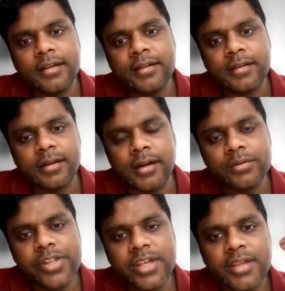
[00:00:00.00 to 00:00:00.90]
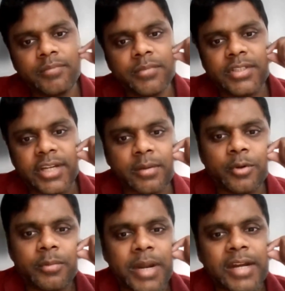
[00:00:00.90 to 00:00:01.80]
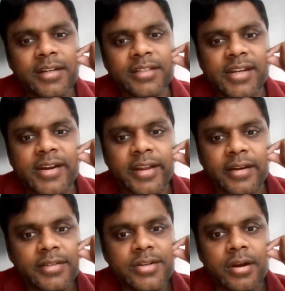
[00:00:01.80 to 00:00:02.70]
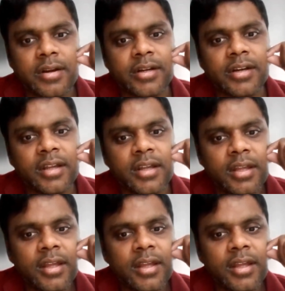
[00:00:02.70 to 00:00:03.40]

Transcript: how the checkerboard pattern is getting distorted,